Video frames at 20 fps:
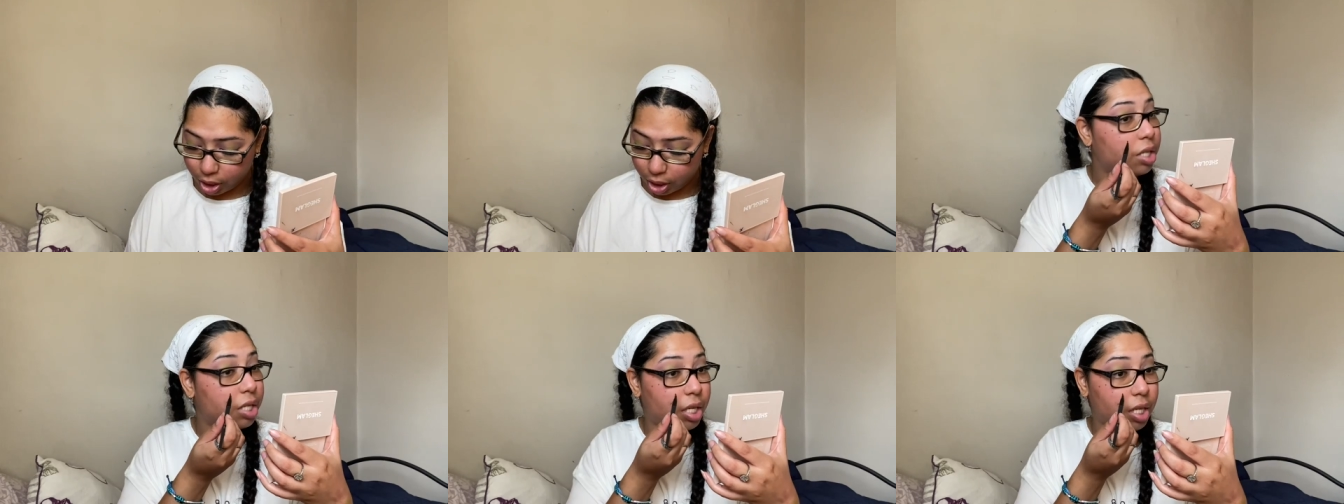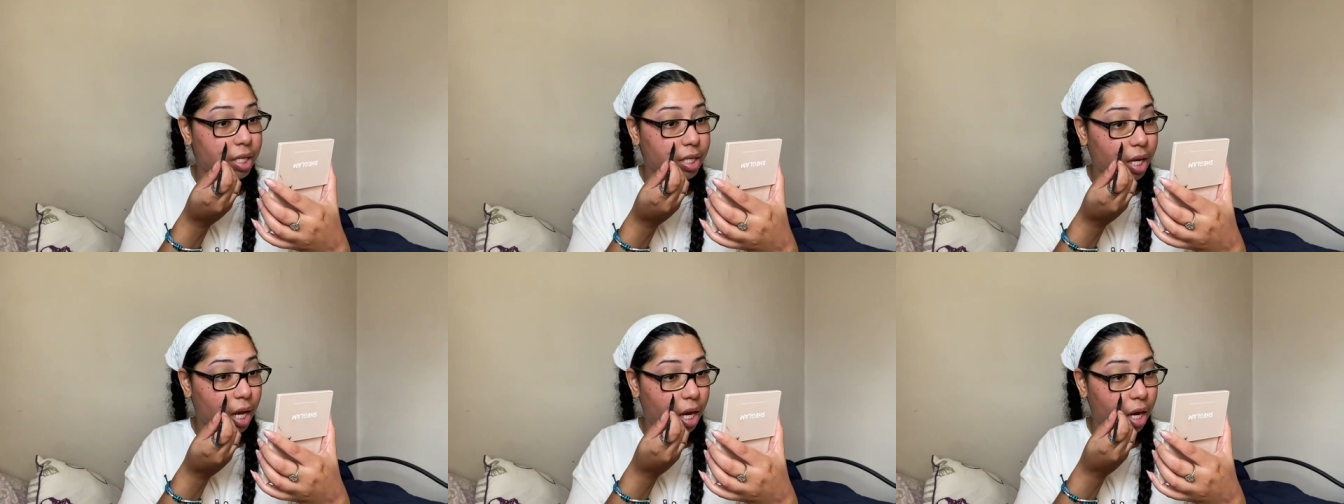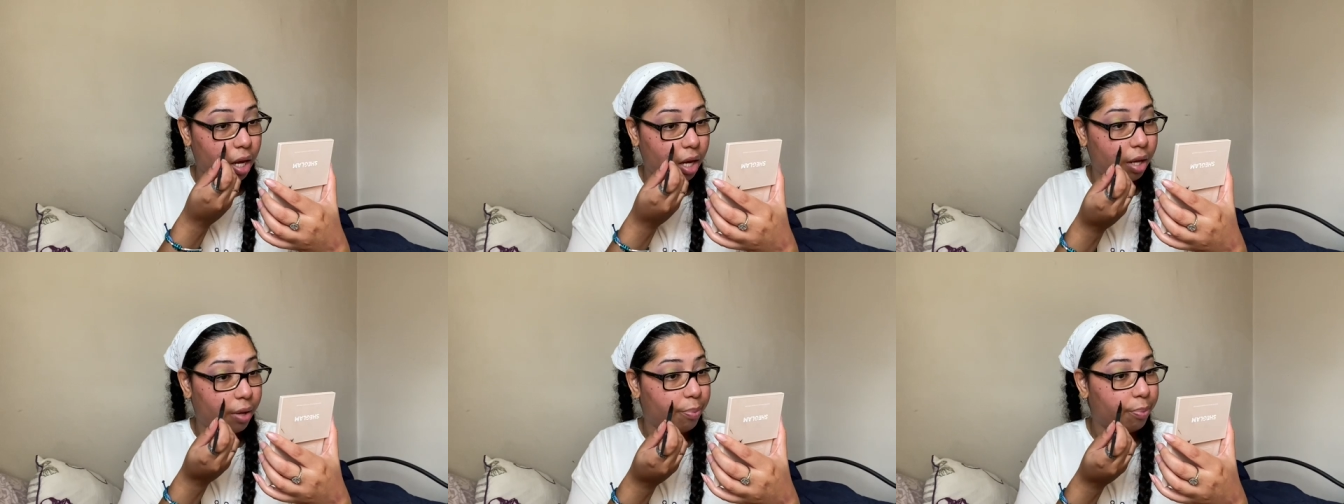She just kind
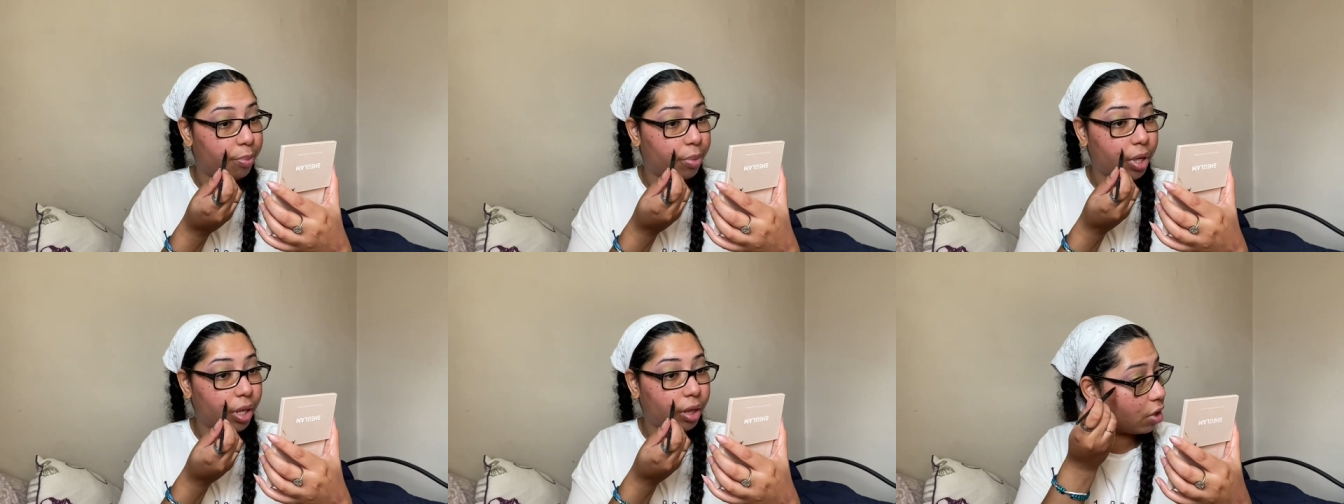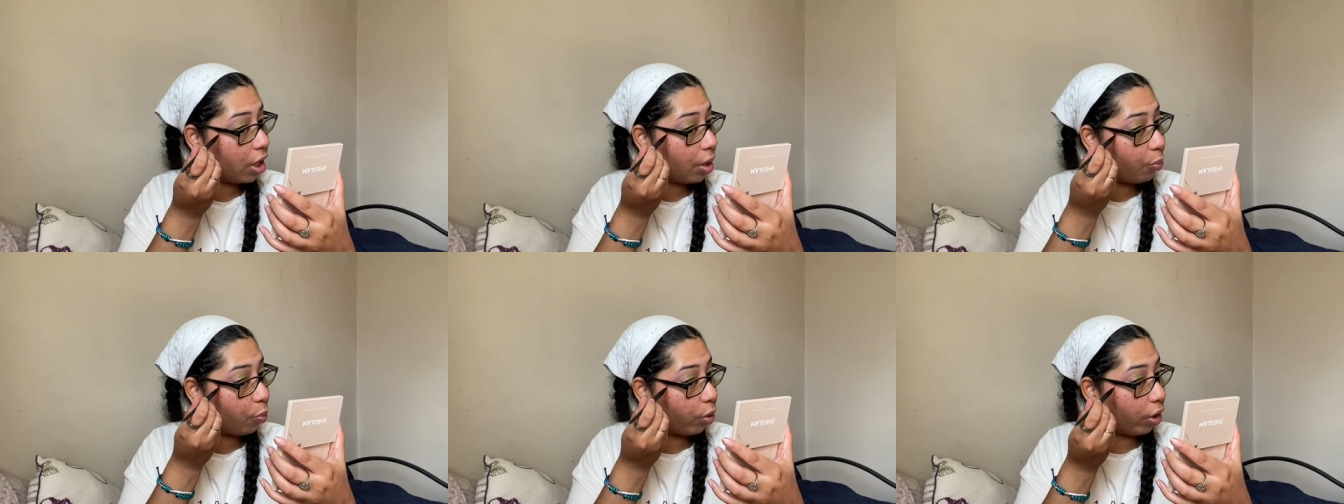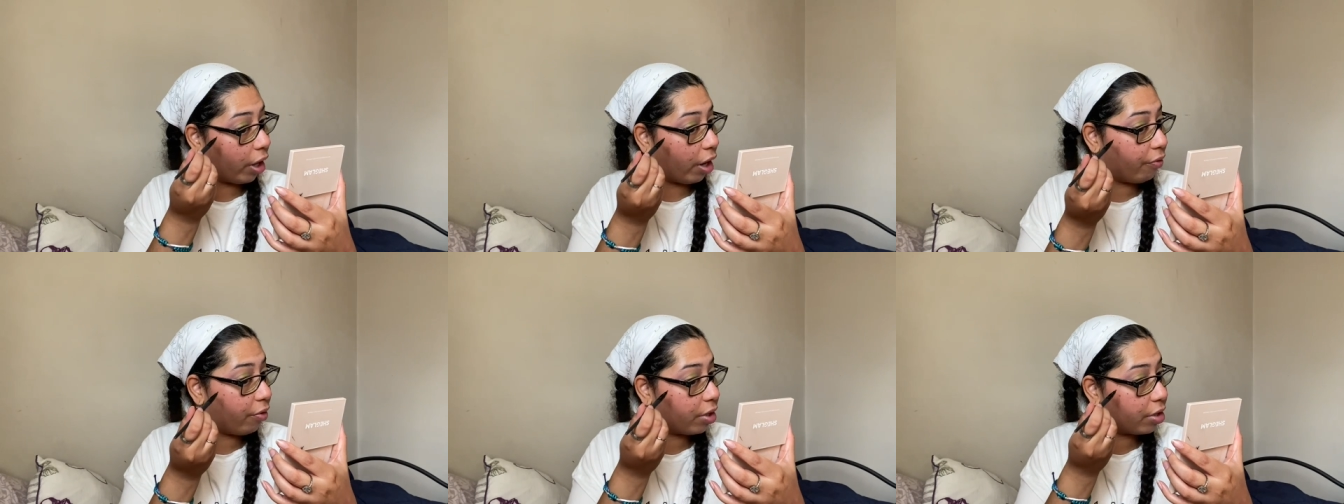of put them
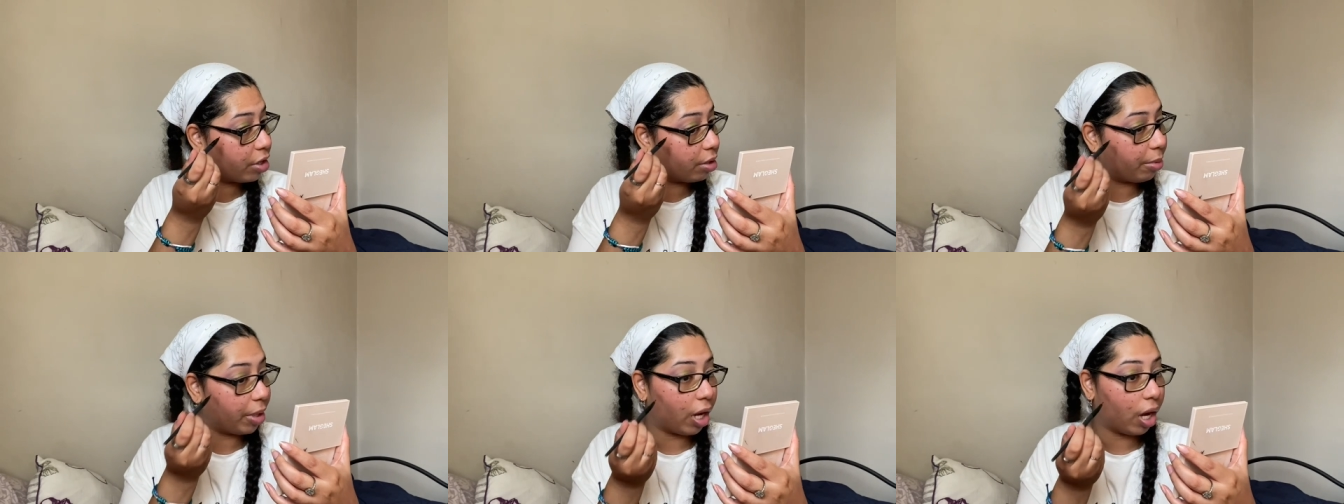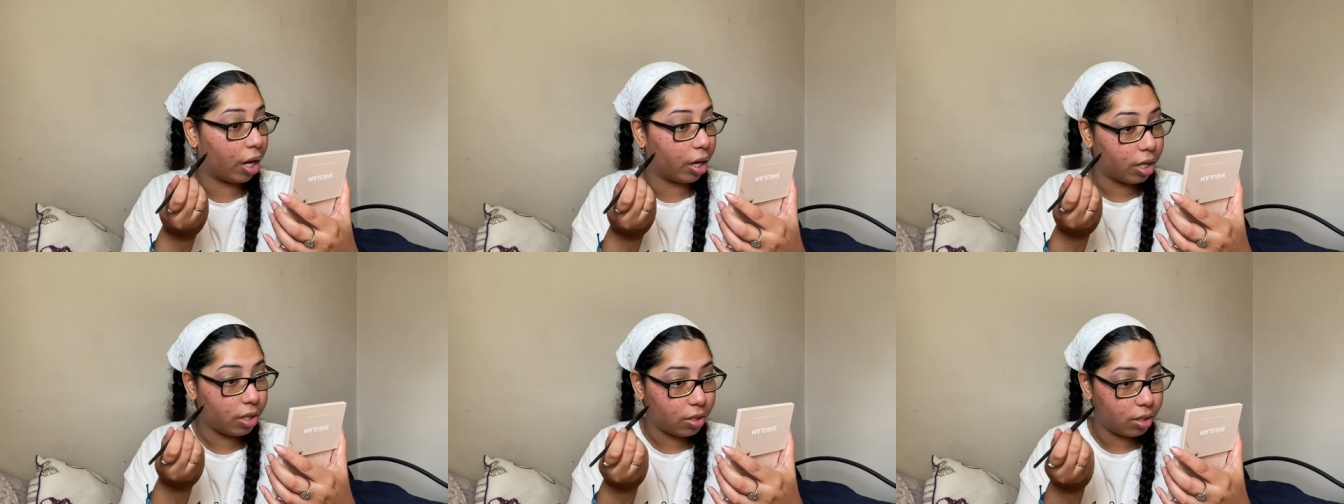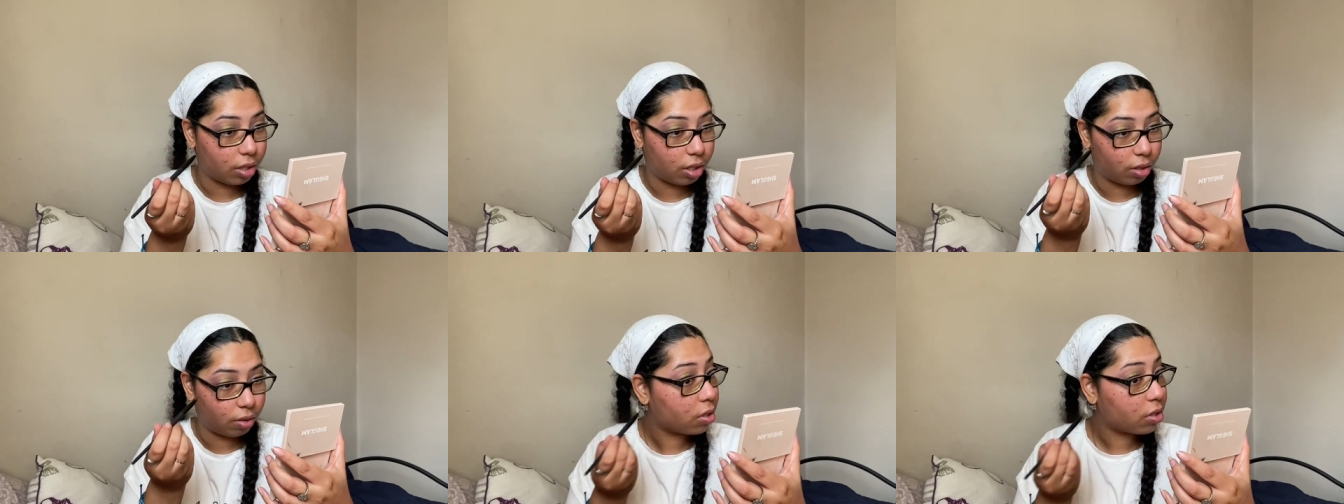wherever, to be honest.